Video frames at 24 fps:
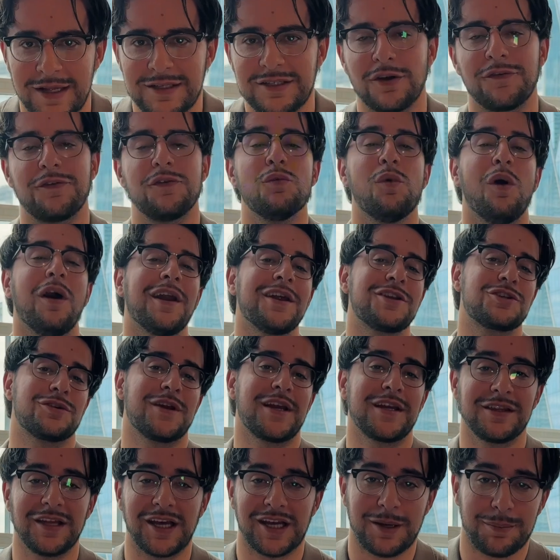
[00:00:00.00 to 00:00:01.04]
And so if you want to
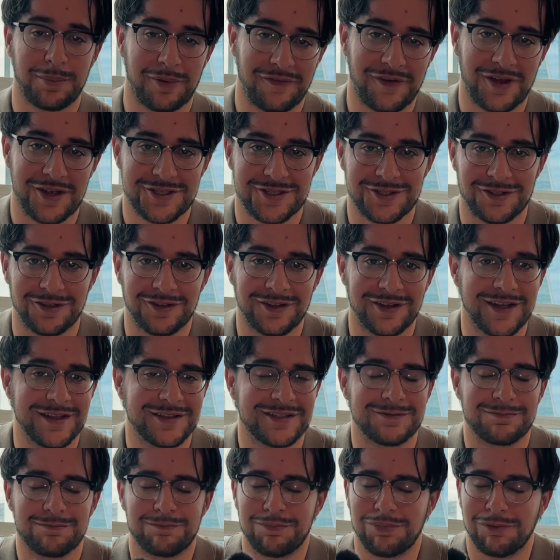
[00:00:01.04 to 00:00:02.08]
trade like a professional,
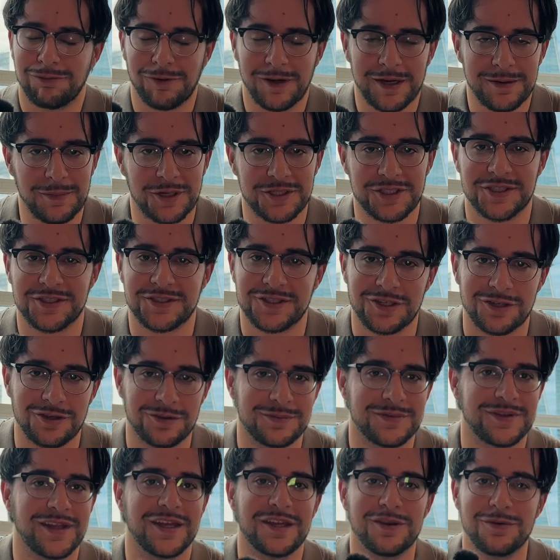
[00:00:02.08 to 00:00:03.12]
it's pretty much
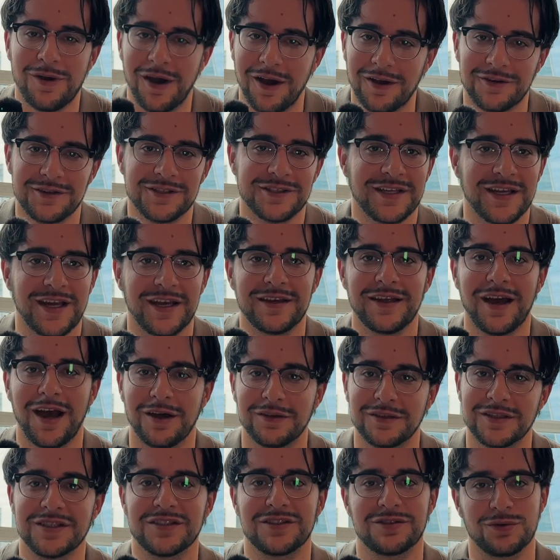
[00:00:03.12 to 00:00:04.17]
assumed that you understand how
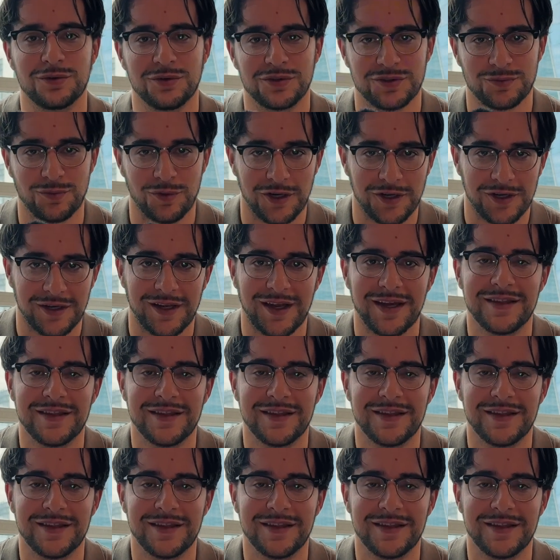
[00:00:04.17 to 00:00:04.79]
these tools work.